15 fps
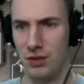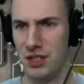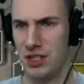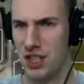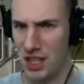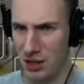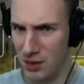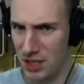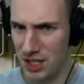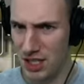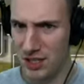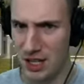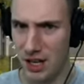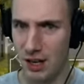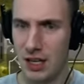use it in
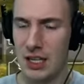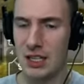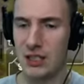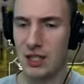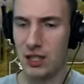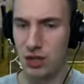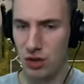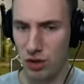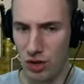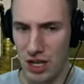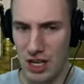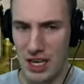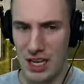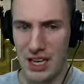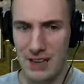there. Just
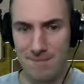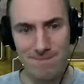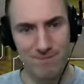try